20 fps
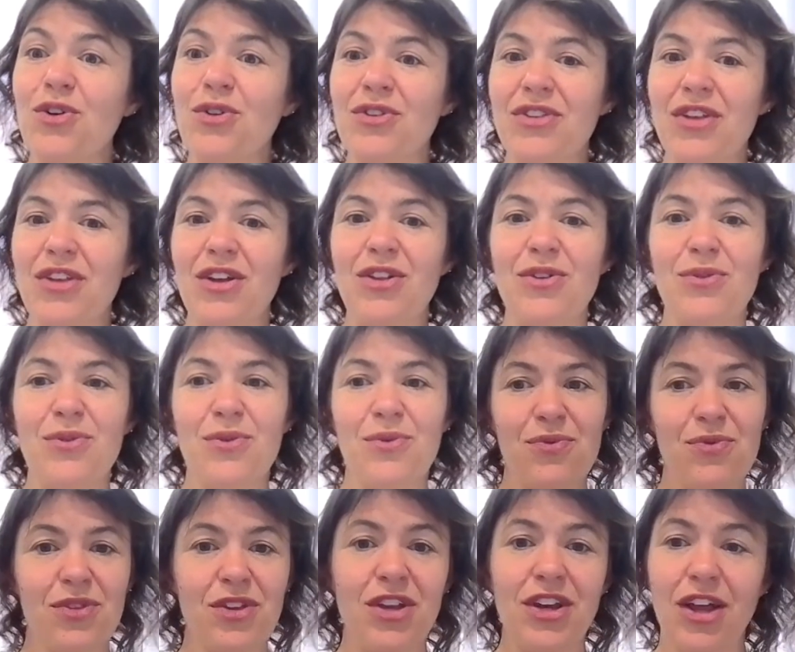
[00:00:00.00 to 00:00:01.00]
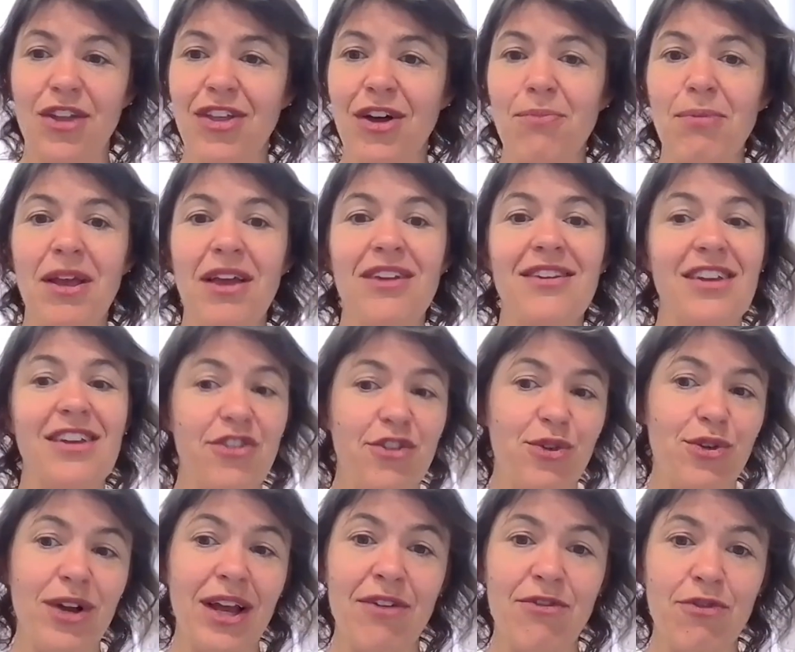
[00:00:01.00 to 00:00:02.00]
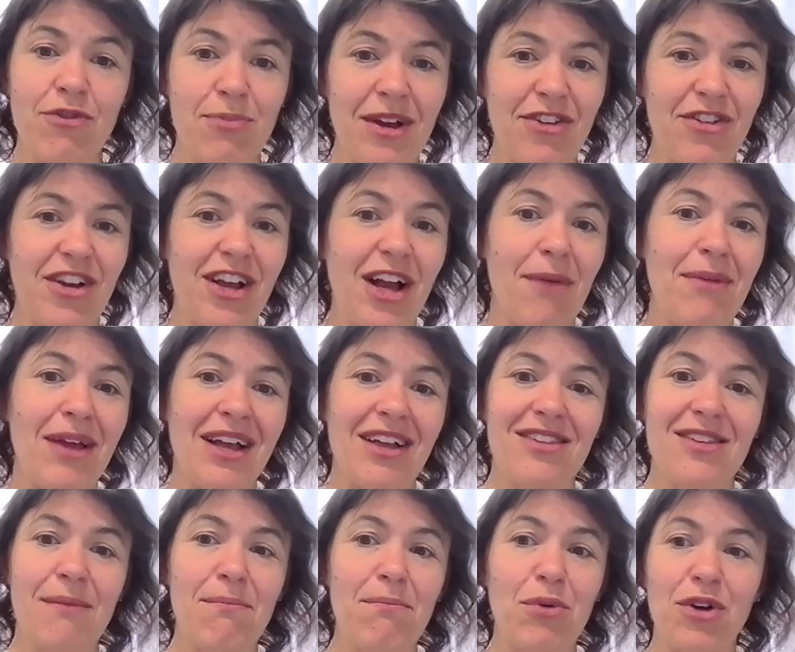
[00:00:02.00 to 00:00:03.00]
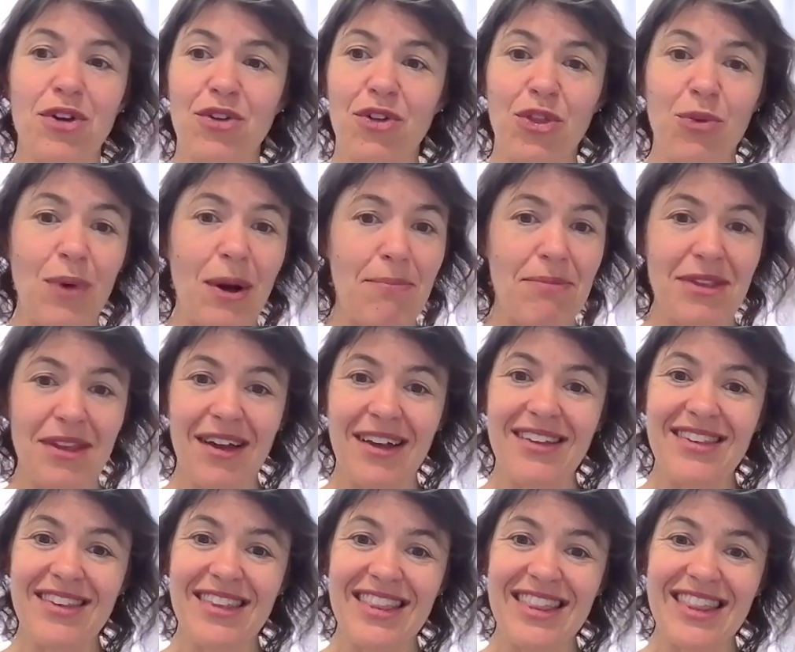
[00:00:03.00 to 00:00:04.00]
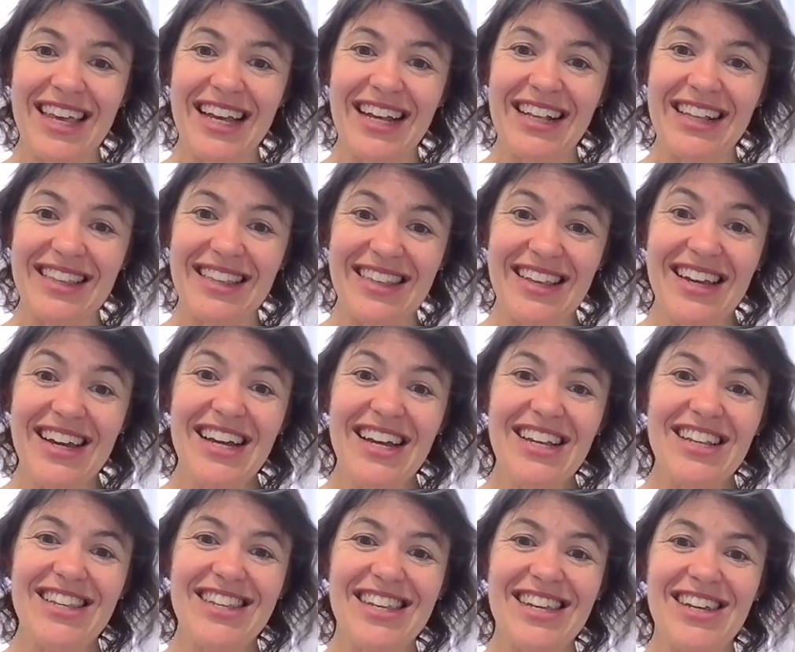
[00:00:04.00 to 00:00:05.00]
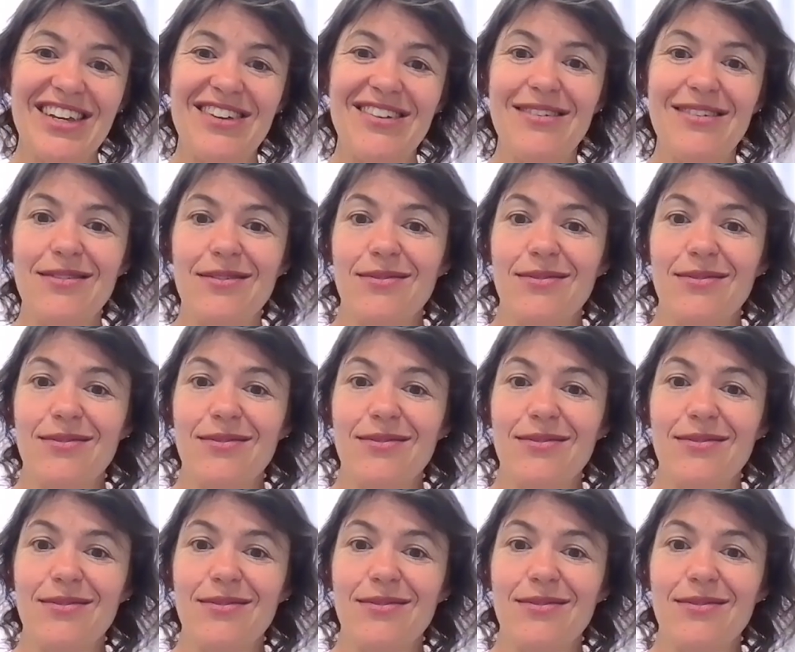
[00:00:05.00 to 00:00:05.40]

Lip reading: And so, there'll be additional information coming at some point on the websites and things to